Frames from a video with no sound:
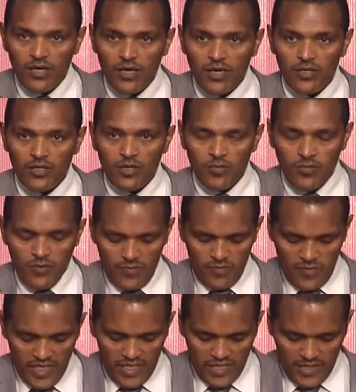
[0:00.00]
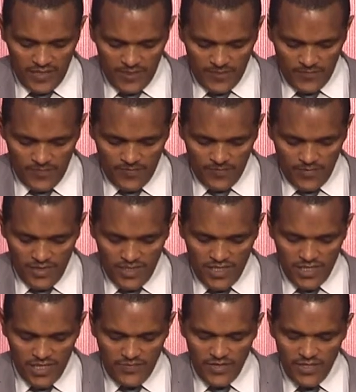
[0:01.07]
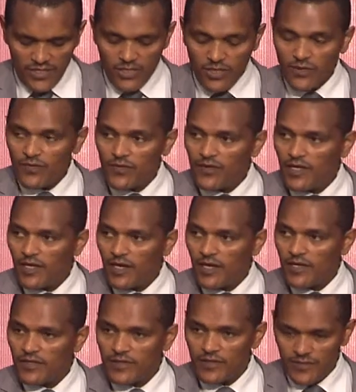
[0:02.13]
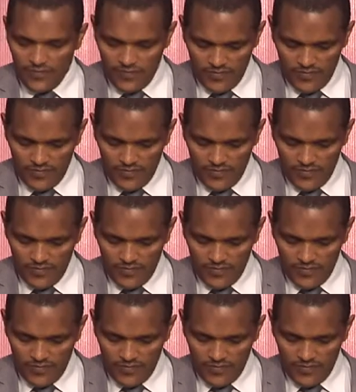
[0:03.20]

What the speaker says: on top of meeting the definition of health.